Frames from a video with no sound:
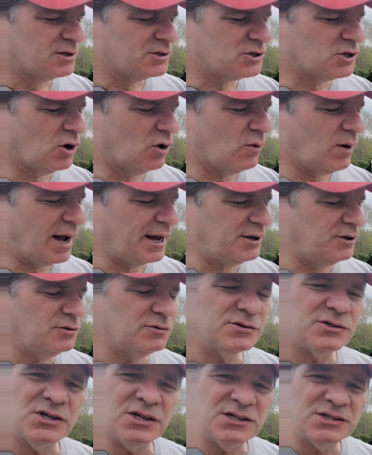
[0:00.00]
So So I
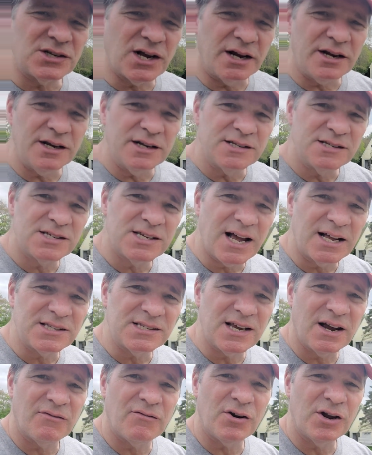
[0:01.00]
use these onion sets
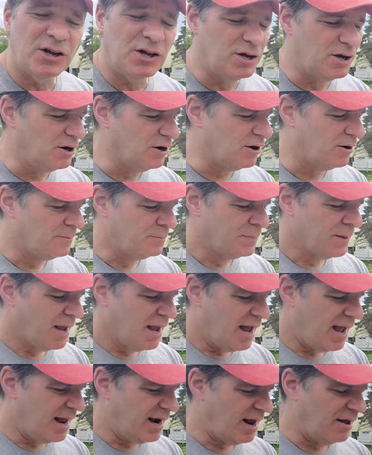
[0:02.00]
every year,
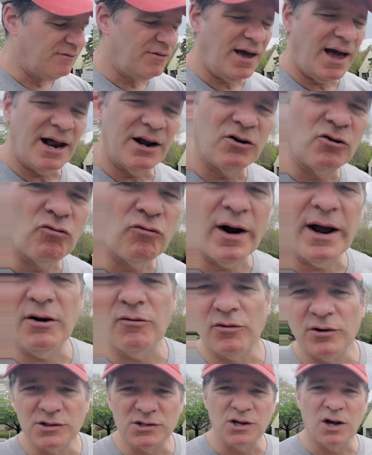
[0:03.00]
and I've had great
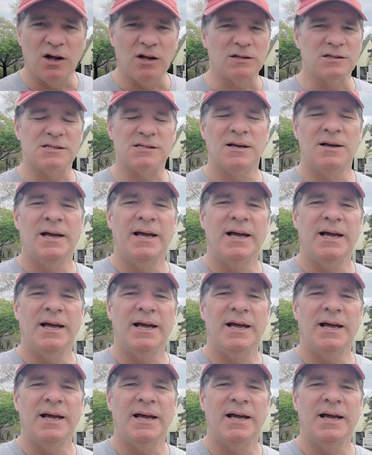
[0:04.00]
results.